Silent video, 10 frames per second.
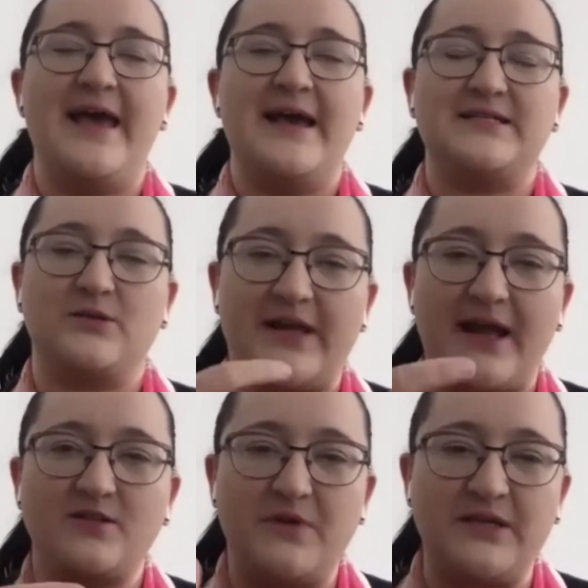So that
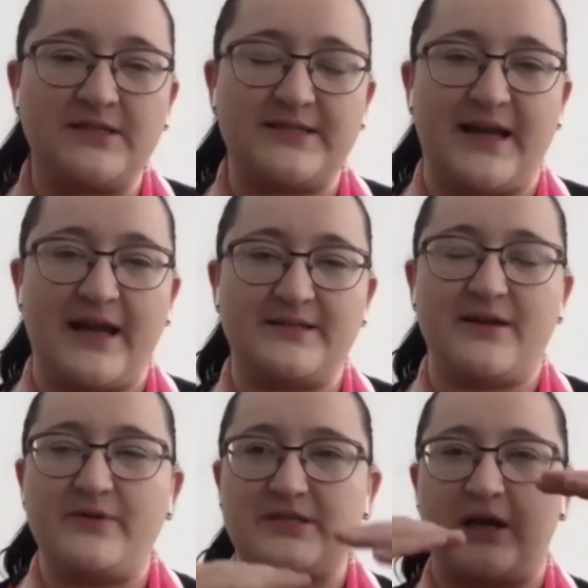means that
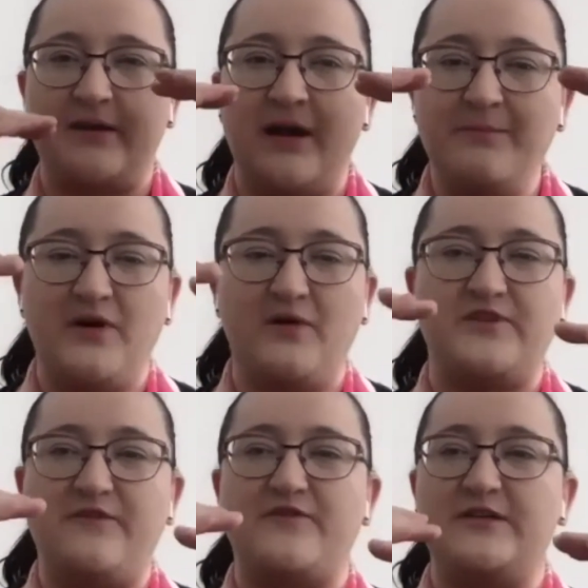there is a number of
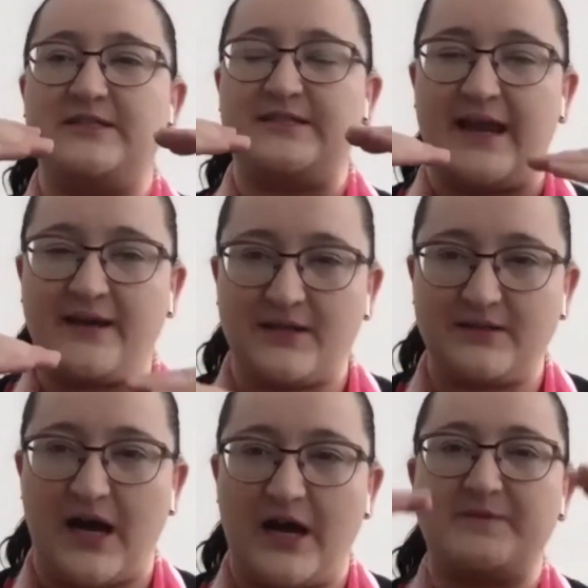different data
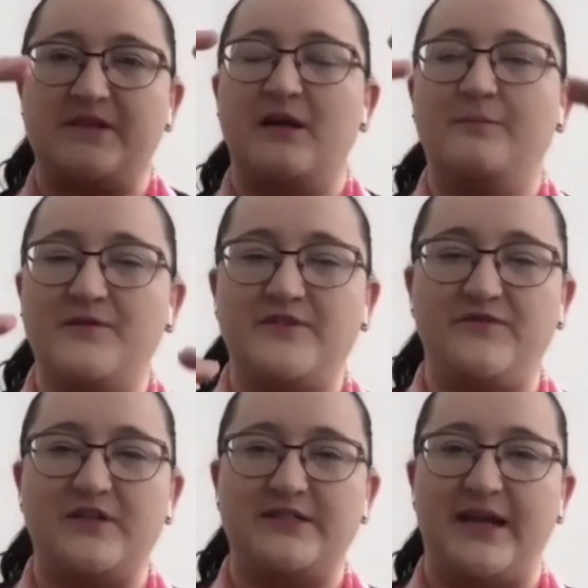types, a number of
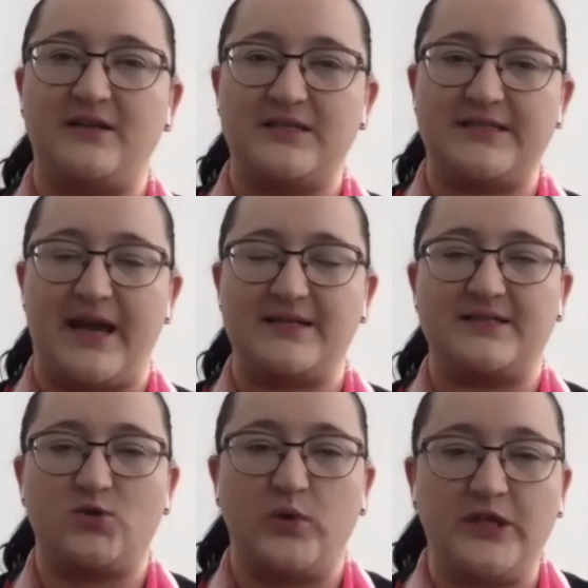different data sets
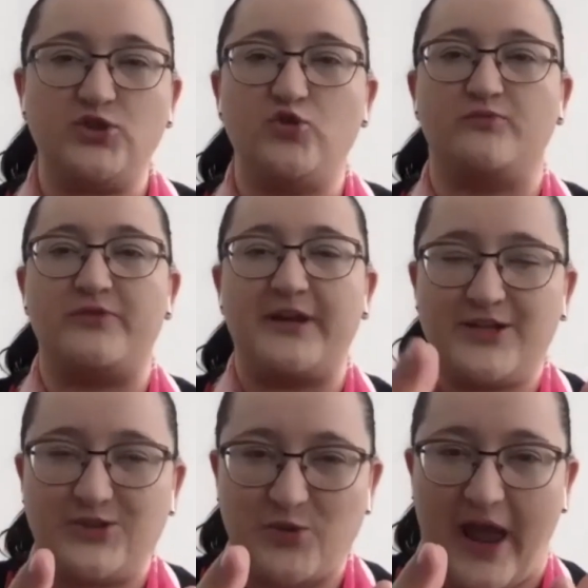that we need to bring
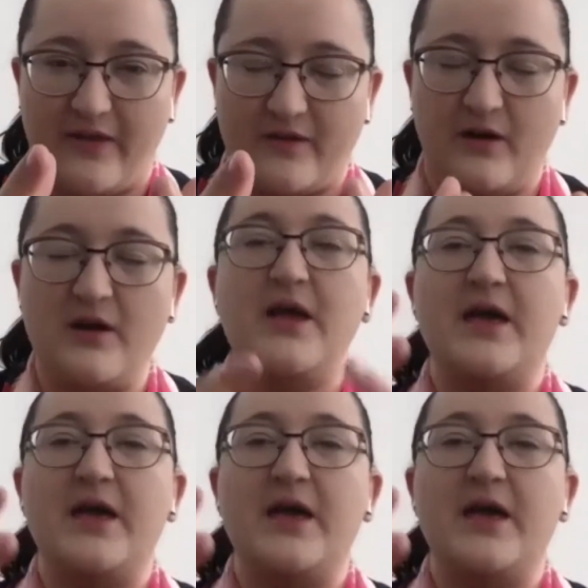together